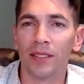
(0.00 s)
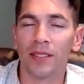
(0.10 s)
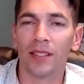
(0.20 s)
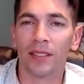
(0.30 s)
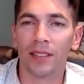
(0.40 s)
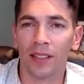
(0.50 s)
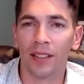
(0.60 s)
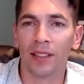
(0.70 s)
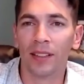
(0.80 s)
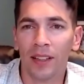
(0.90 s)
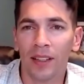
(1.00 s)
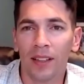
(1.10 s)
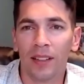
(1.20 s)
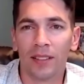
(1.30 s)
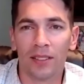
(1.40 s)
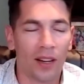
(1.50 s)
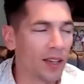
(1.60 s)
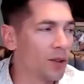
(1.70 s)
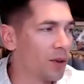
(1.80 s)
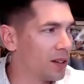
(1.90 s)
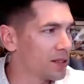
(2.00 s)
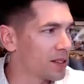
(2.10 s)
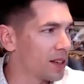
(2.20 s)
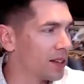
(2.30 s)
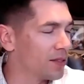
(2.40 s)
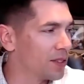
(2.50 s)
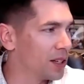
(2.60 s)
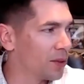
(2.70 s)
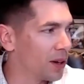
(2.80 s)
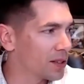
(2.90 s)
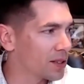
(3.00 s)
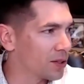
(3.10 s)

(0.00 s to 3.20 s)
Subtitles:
Is that so IULs and VULs?